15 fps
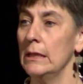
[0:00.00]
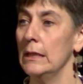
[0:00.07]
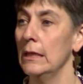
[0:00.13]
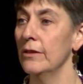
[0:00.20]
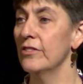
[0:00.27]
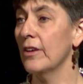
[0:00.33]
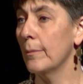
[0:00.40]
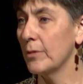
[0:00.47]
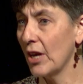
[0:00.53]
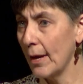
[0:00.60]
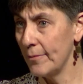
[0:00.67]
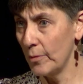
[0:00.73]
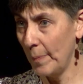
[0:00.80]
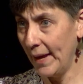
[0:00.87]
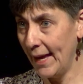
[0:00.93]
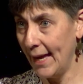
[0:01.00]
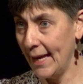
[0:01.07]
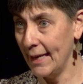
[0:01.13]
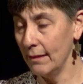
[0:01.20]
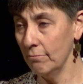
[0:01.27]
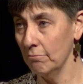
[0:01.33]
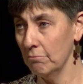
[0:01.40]
sometimes
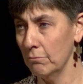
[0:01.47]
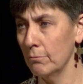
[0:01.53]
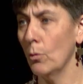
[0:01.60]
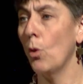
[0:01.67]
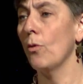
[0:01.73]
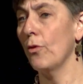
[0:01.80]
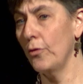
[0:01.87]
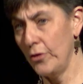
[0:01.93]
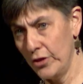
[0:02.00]
pay, although the